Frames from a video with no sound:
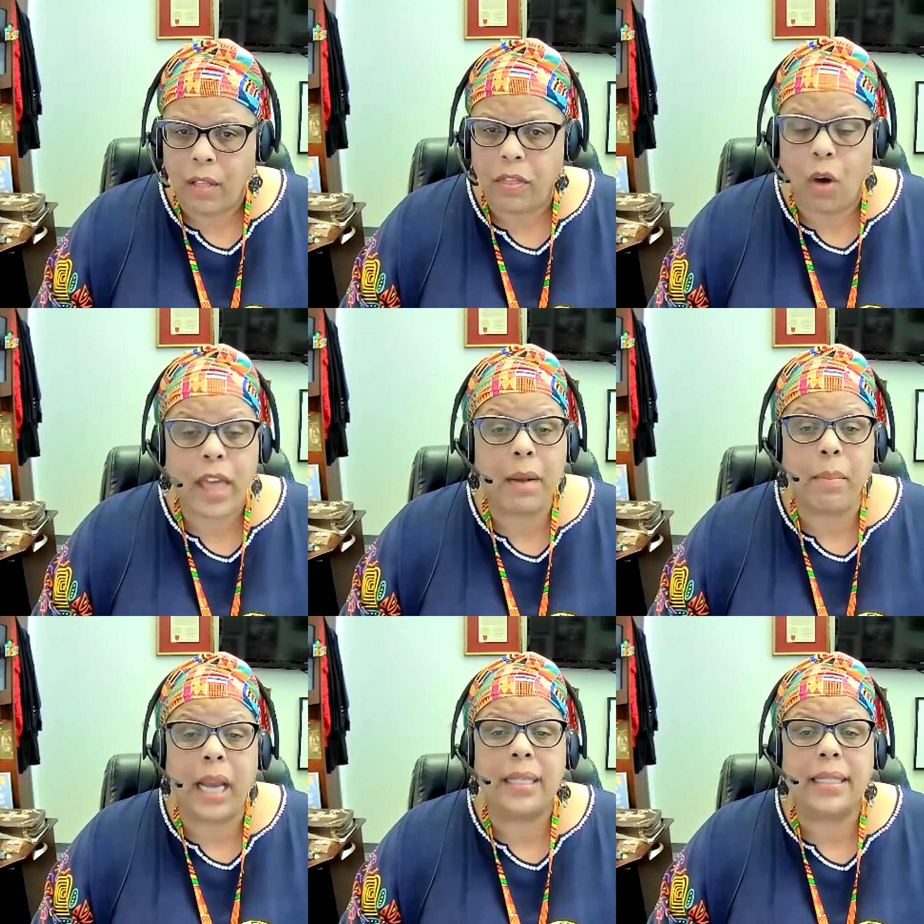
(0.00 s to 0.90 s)
Though that
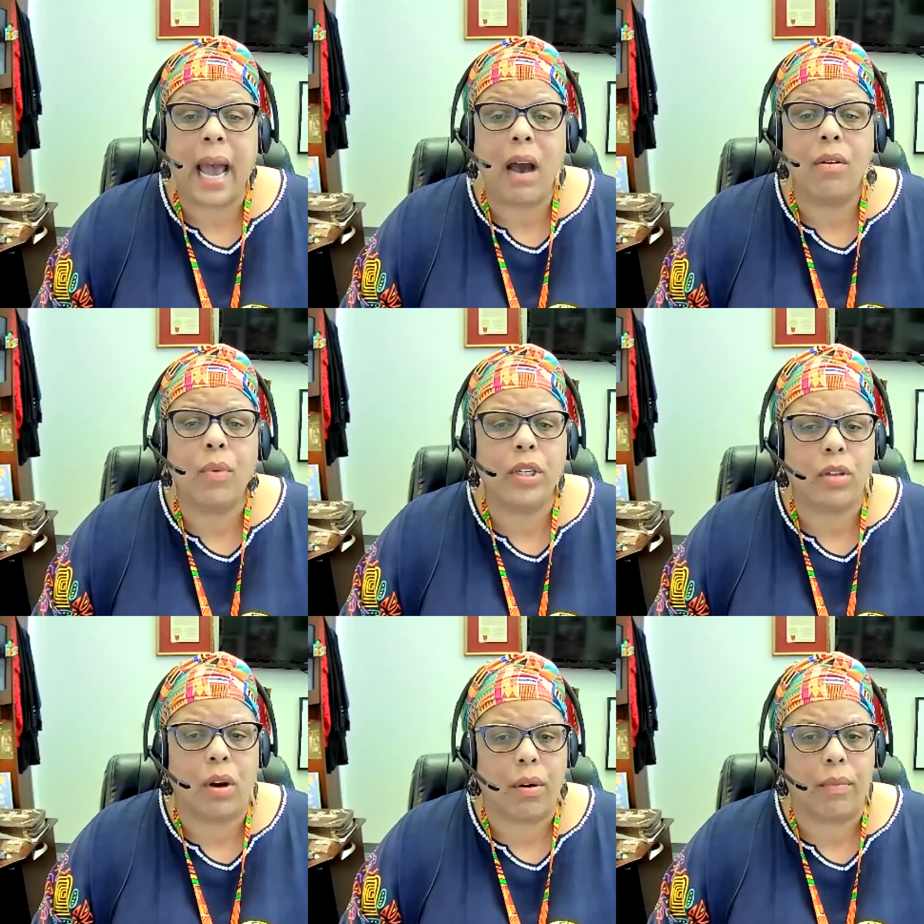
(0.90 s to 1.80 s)
may sound
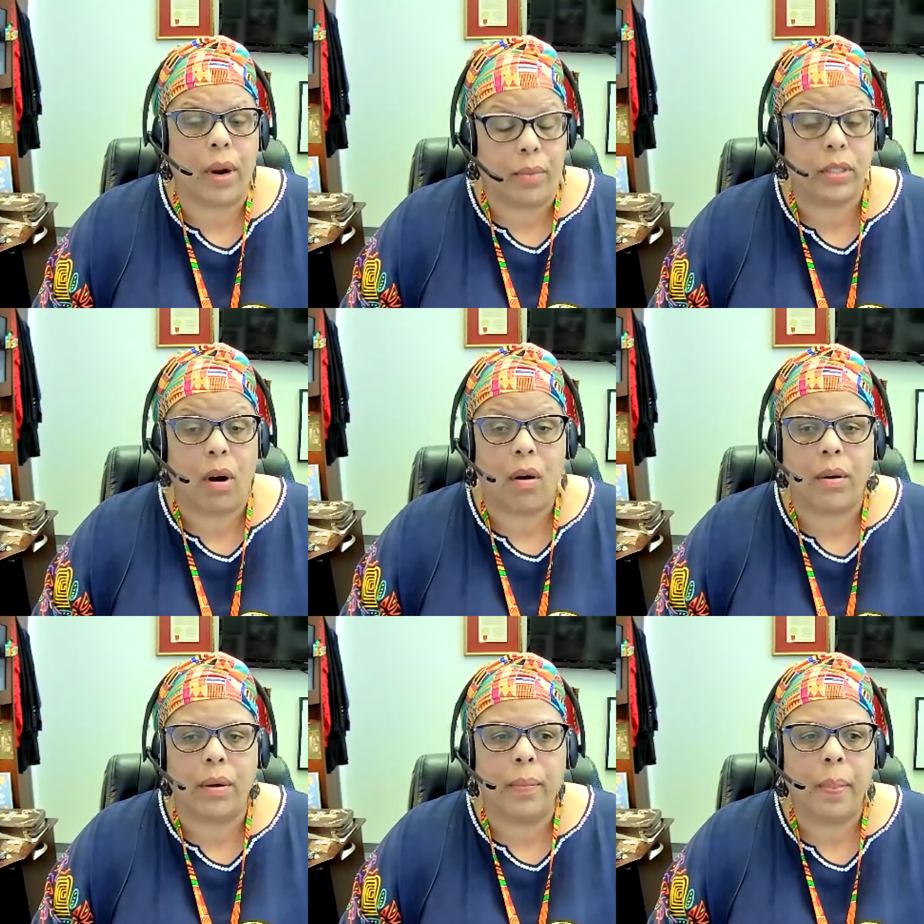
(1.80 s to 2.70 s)

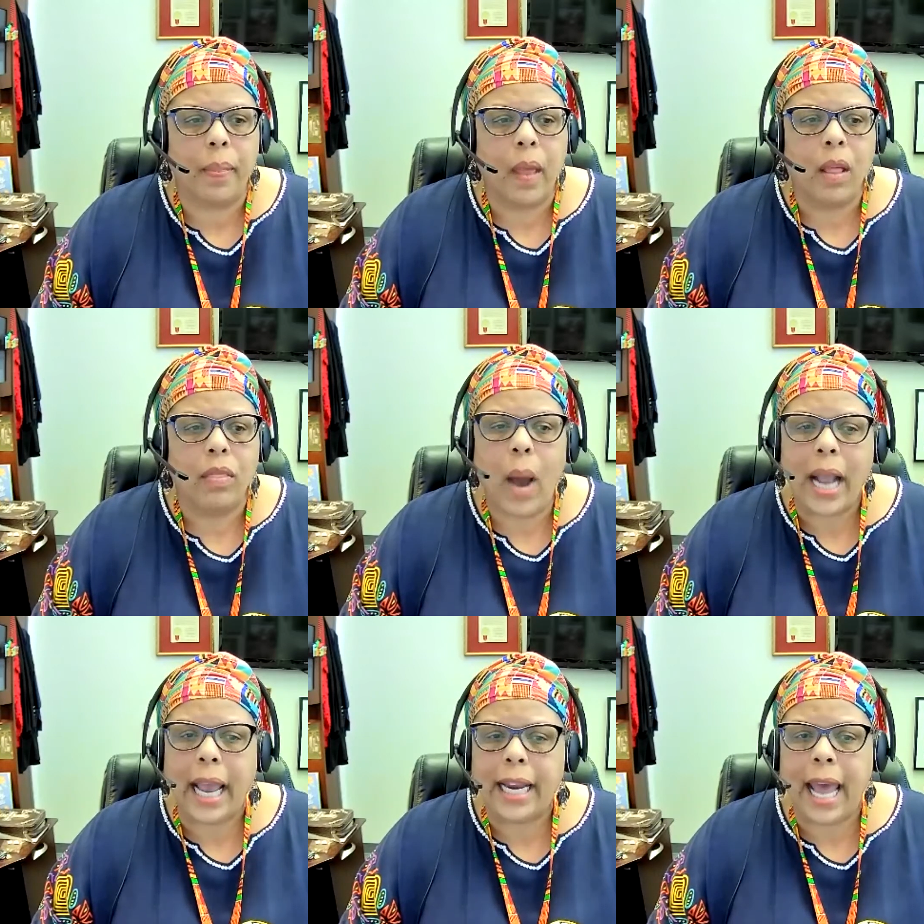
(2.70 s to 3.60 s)
rhetorical, though
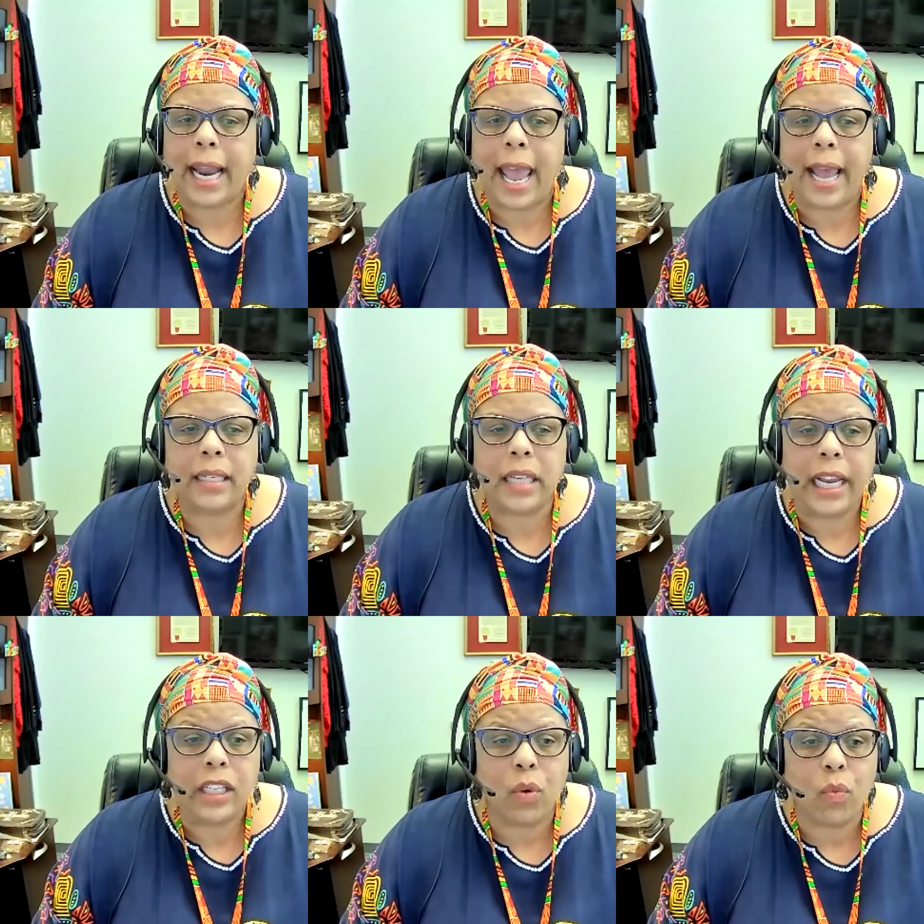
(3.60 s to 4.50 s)
I cannot ask
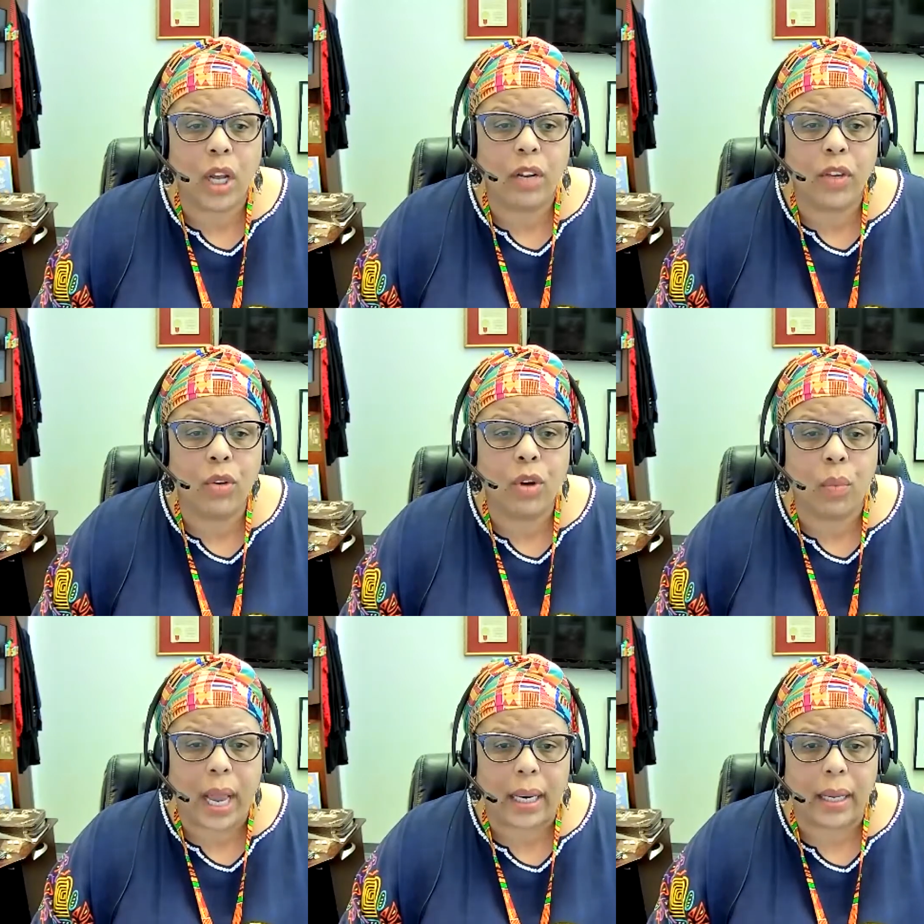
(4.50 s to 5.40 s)
each one of you
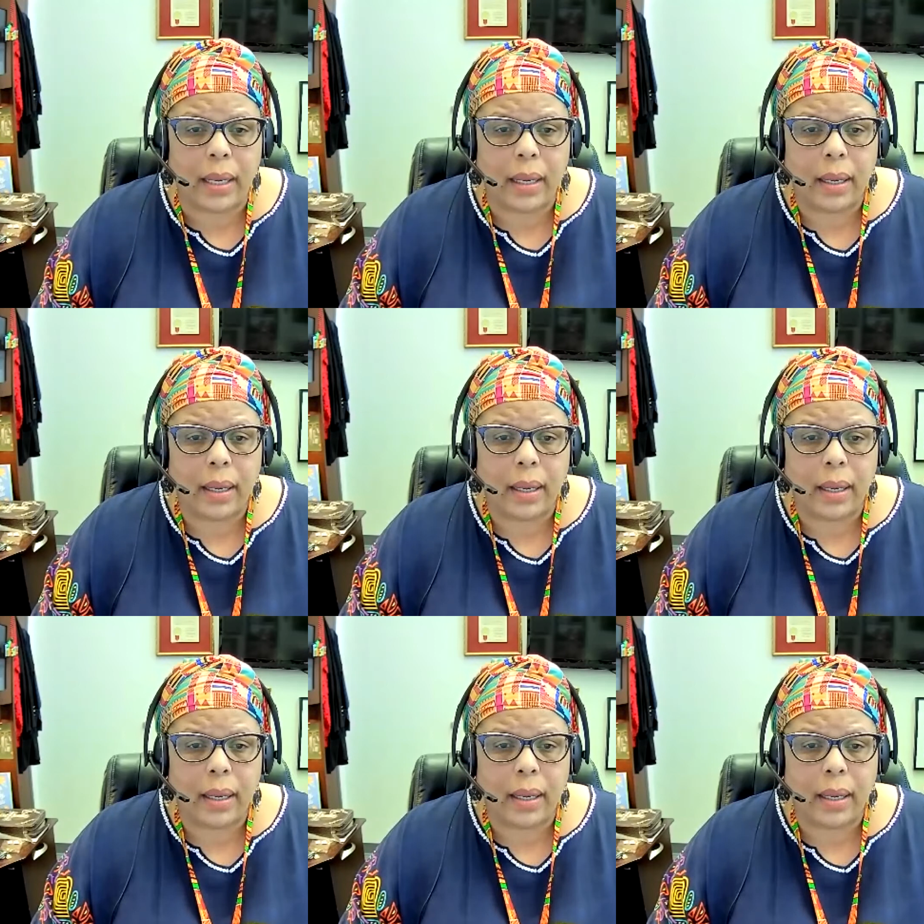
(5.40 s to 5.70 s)
directly,